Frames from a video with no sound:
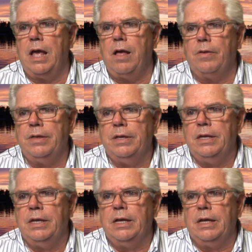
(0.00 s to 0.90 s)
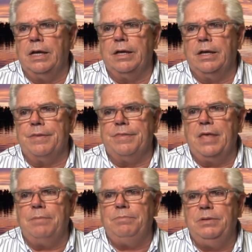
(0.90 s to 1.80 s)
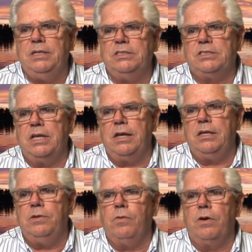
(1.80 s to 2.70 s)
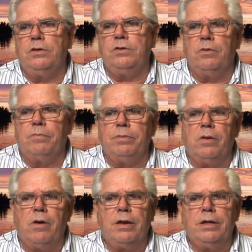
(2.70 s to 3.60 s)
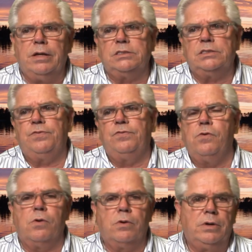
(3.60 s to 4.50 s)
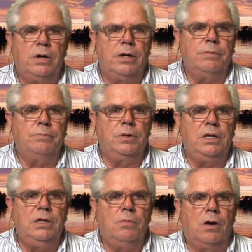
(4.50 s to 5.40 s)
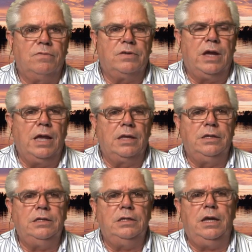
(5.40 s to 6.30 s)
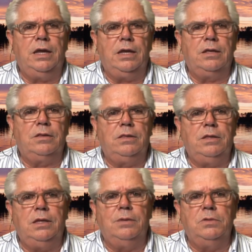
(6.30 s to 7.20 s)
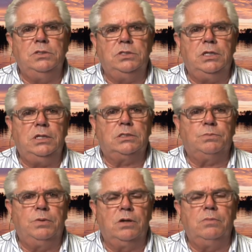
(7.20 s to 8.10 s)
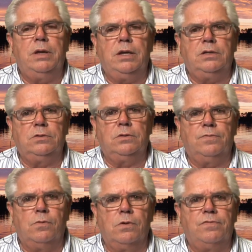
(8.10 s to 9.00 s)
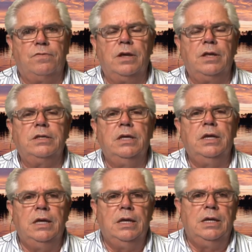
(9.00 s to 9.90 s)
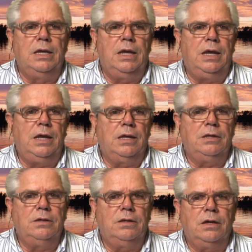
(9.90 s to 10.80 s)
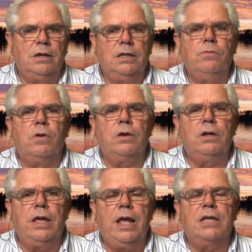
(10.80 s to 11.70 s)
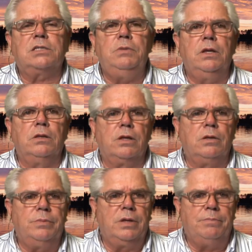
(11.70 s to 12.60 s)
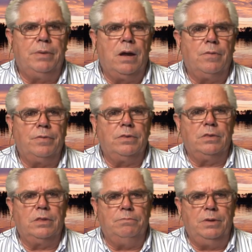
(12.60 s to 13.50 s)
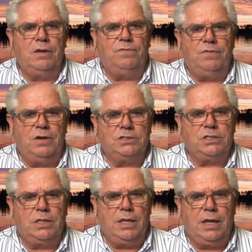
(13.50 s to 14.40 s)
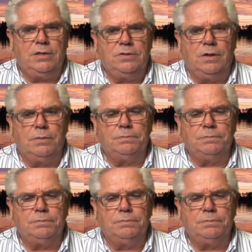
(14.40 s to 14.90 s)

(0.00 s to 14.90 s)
now. That being said, he wanted to applaud us for bringing Marv Kiley and the M&G spinnerbait to the forefront, and he wanted to ask me a little bit about the big fish that